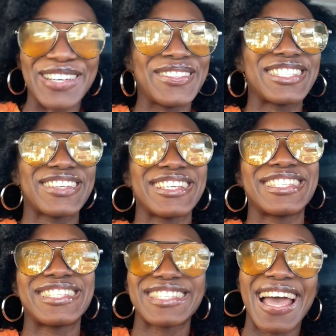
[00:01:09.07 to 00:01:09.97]
I'm so
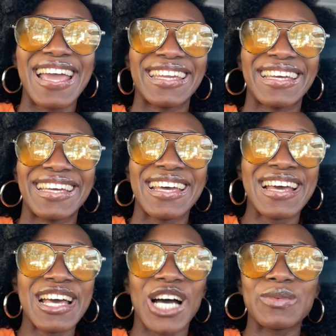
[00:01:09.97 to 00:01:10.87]
excited.
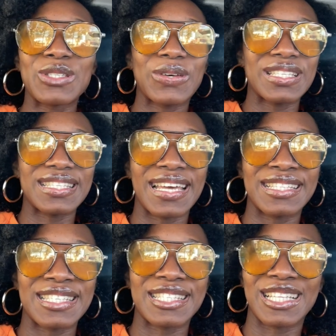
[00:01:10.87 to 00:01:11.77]
I'm so excited
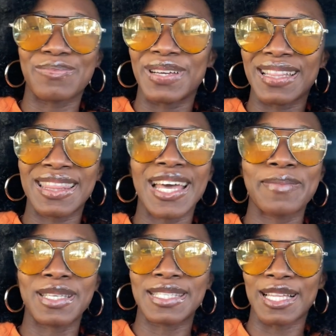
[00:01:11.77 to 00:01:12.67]
to celebrate
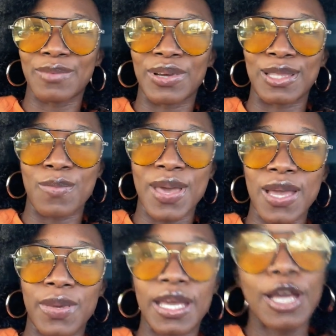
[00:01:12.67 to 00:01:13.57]
them, to celebrate the
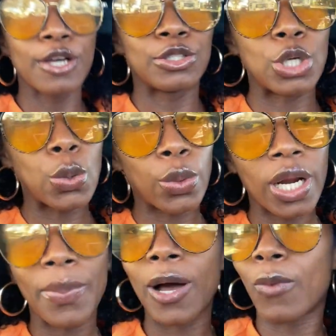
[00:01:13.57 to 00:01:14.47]
baby. Don't worry
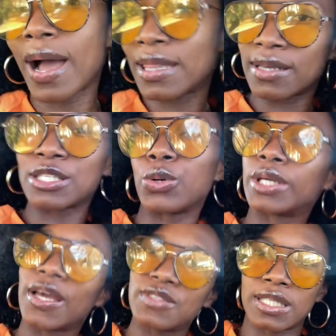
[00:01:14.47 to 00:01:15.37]
about why there's no
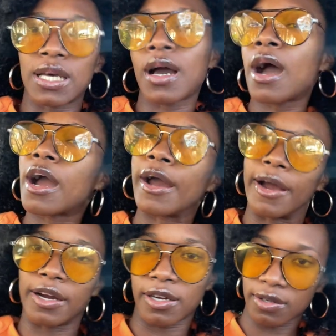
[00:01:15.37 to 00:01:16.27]
gift in the
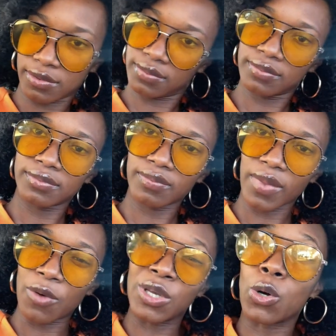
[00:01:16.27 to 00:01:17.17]
car.
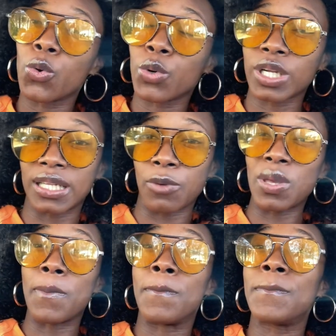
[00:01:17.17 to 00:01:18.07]
We ordered it.
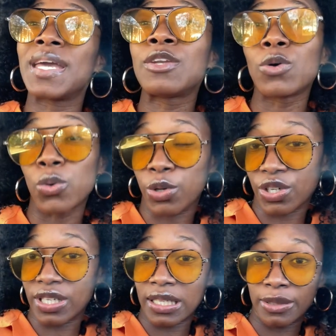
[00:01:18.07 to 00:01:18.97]
We've been
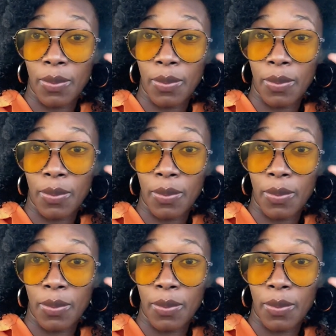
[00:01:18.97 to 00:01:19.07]
ordered it